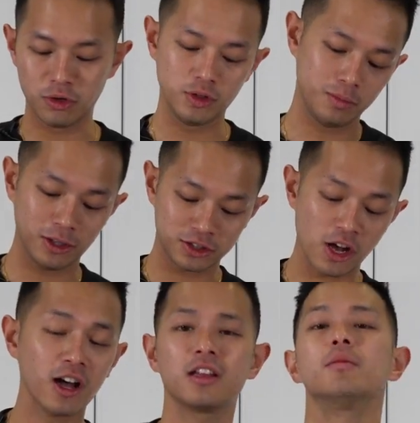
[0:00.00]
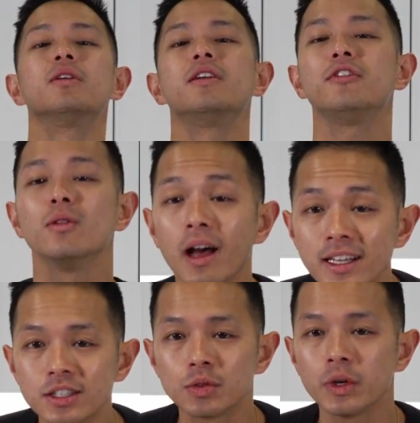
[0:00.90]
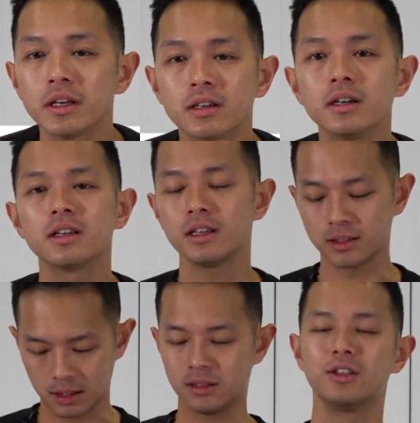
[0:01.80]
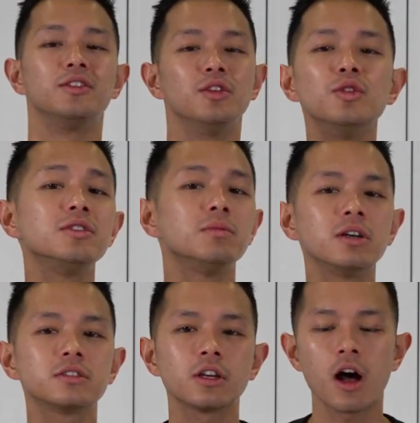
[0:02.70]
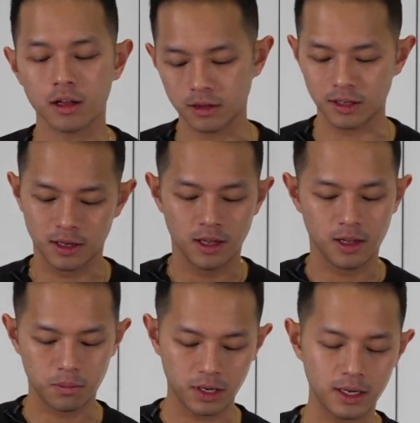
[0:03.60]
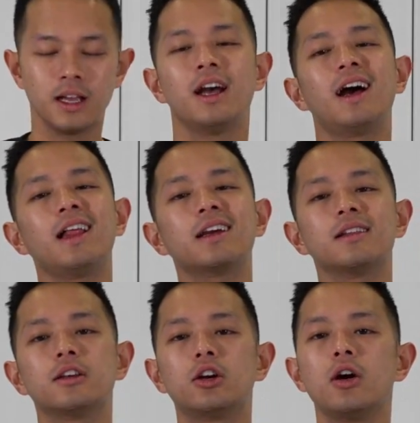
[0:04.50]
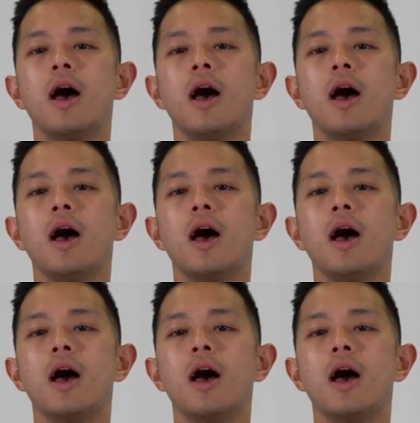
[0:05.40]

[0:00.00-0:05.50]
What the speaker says: use milk chocolate, but if you like sweet cookies, use milk chocolate. But I like a little